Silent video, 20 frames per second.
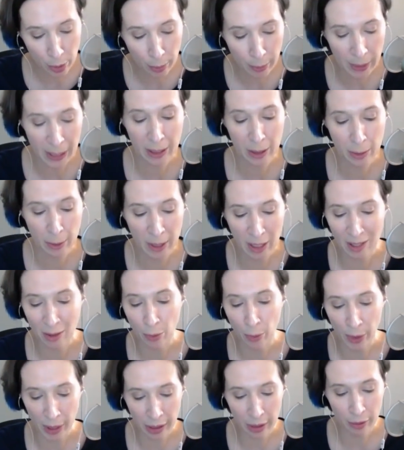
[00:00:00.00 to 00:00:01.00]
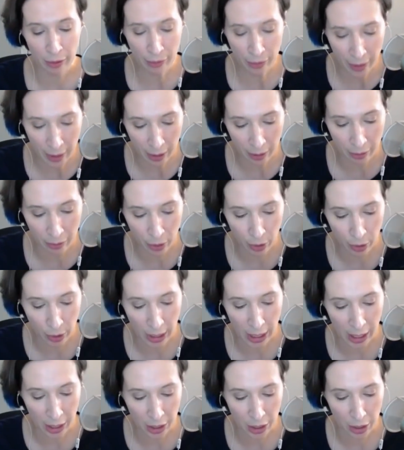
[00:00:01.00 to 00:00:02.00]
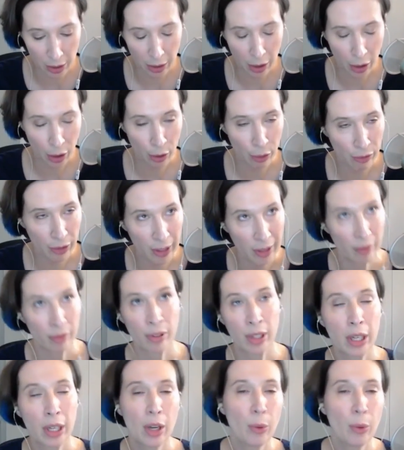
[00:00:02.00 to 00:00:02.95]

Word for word: Bixby with the Viv could actually, the Viv,